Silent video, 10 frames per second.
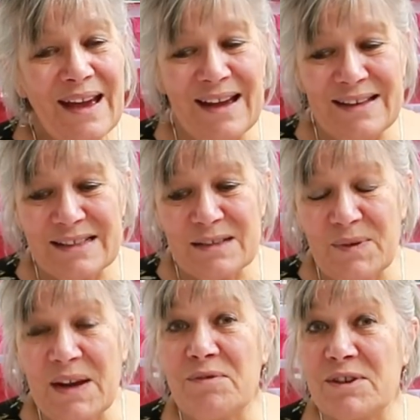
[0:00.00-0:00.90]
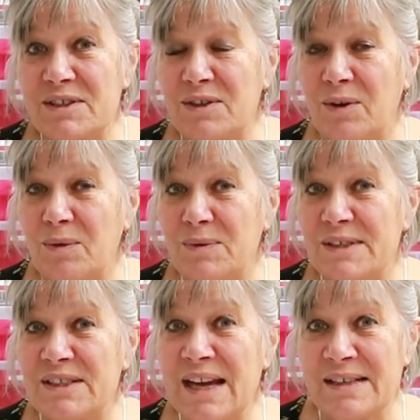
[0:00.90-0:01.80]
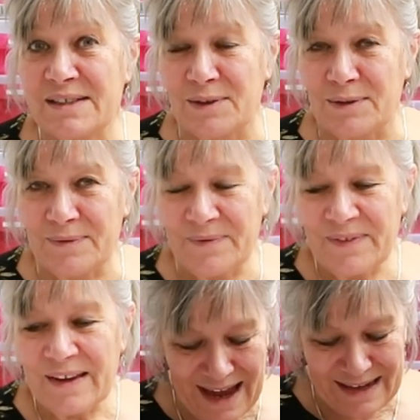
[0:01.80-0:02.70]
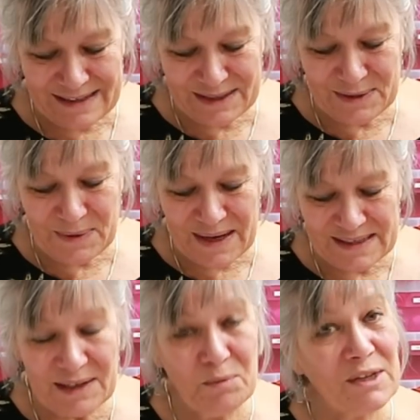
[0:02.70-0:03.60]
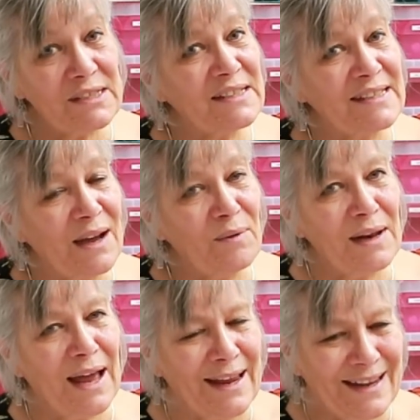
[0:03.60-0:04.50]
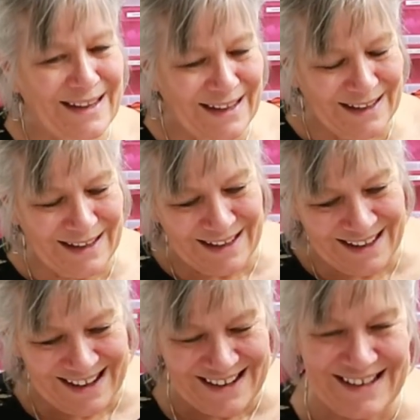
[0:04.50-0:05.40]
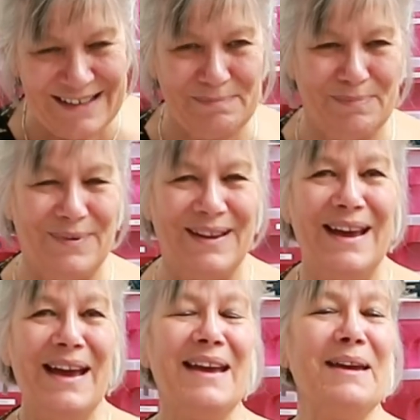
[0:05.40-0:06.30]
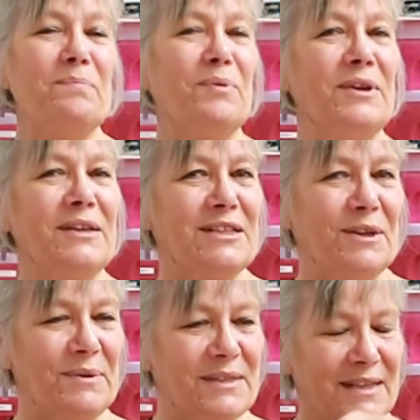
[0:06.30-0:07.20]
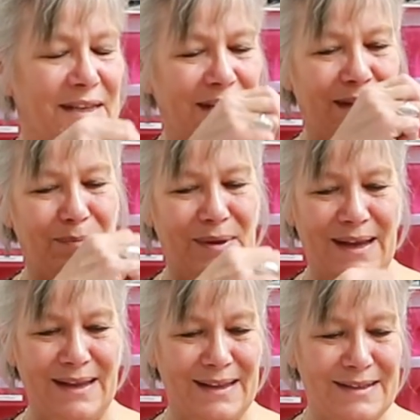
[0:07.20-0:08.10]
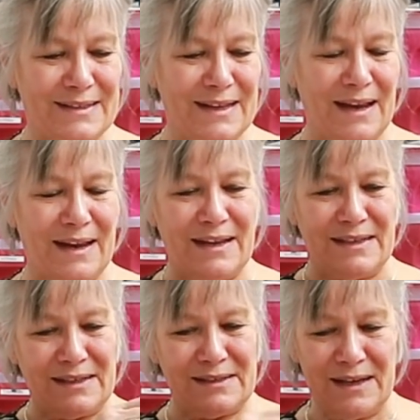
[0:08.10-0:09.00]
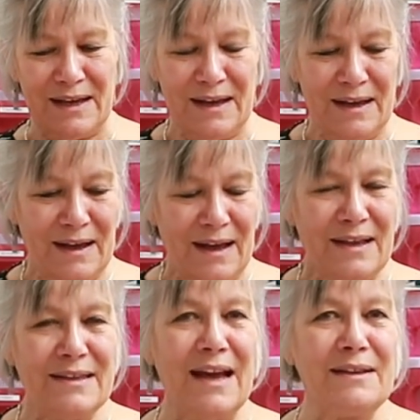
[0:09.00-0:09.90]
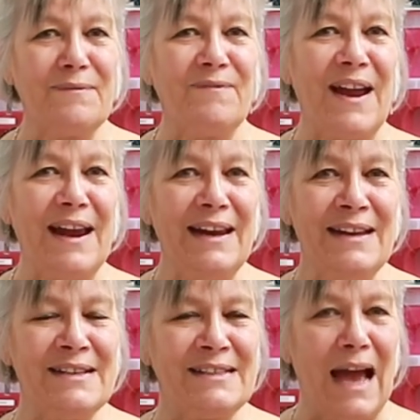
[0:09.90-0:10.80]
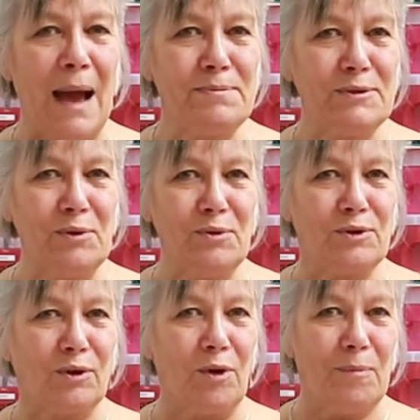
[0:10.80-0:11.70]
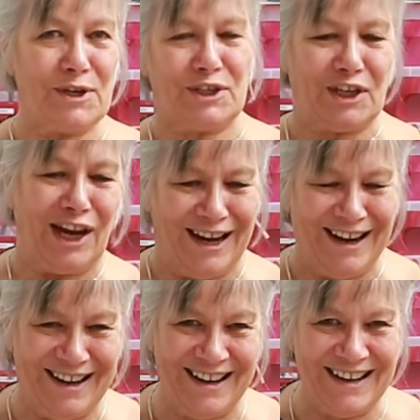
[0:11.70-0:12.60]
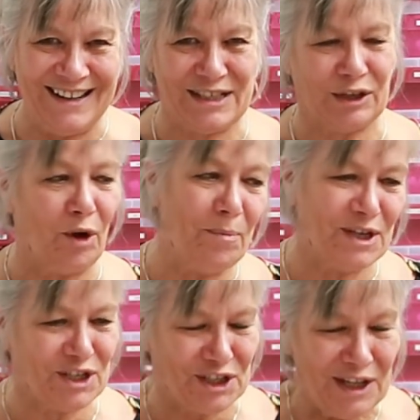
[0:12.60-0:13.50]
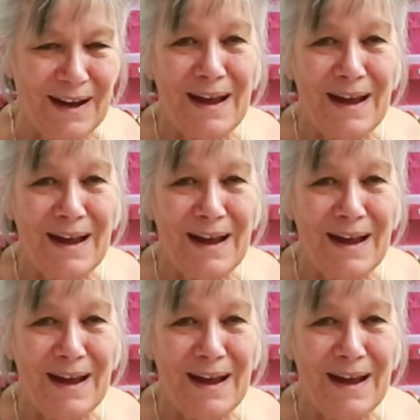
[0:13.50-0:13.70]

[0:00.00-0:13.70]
And his favourite song was Sanson. And so I said, what does it sound like? He put it to his thing, and he played this thing, and he says, that violin is absolute rubbish. It's rubbish.